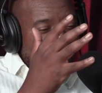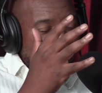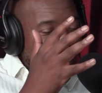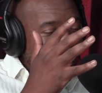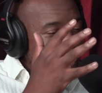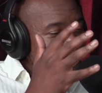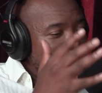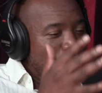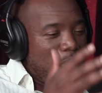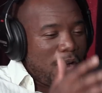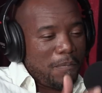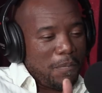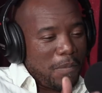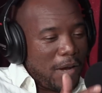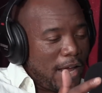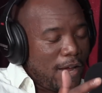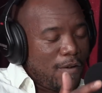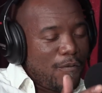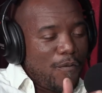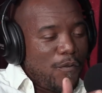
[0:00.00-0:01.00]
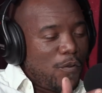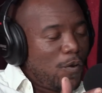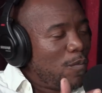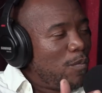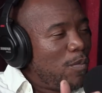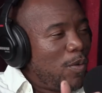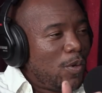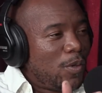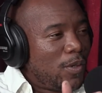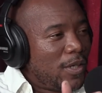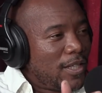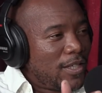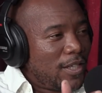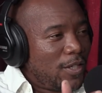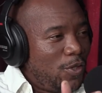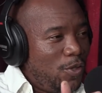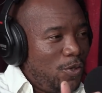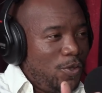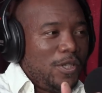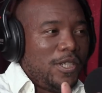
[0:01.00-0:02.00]
I grew up playing football as a
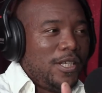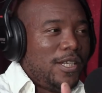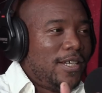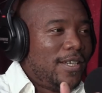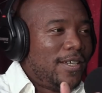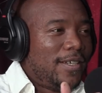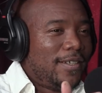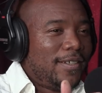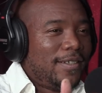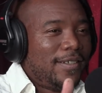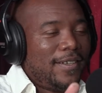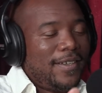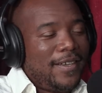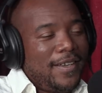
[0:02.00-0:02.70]
junior.